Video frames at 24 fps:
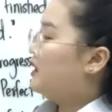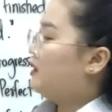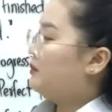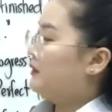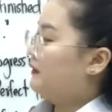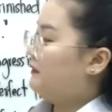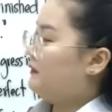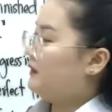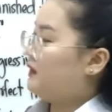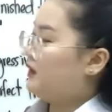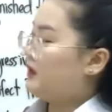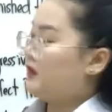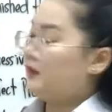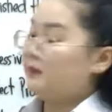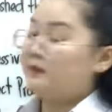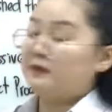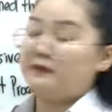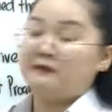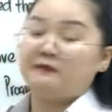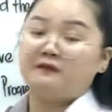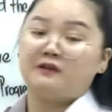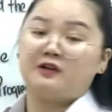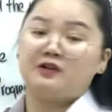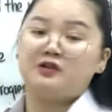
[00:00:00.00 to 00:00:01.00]
They
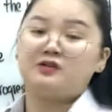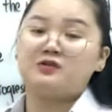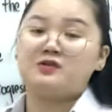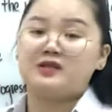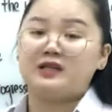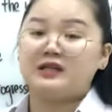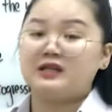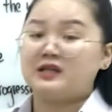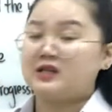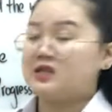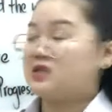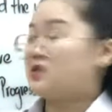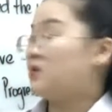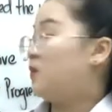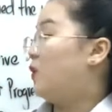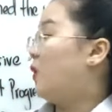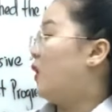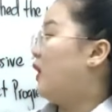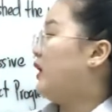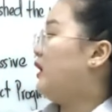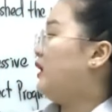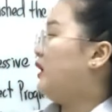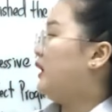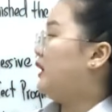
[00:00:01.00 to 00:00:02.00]
prefer using this
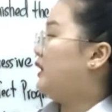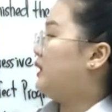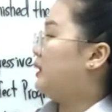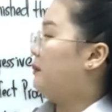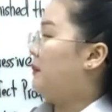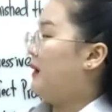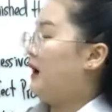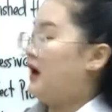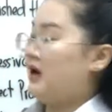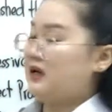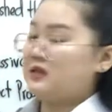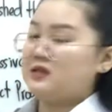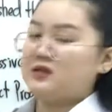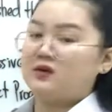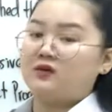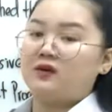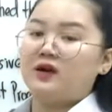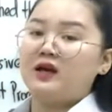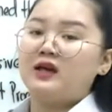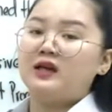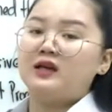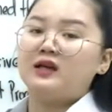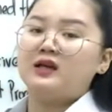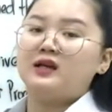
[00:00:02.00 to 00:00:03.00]
one in the past,
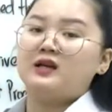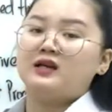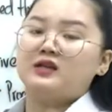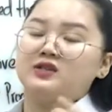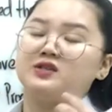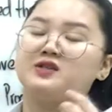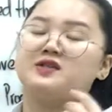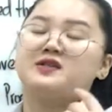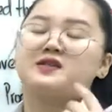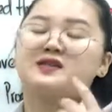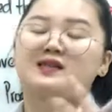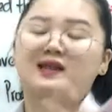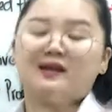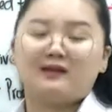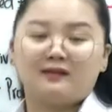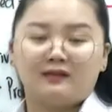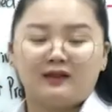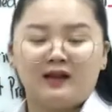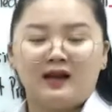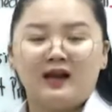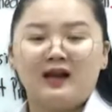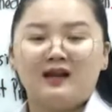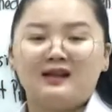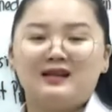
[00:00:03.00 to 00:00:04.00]
alright? She said
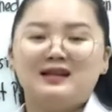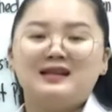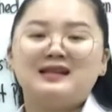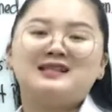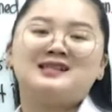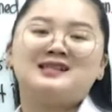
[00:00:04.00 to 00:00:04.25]
that, he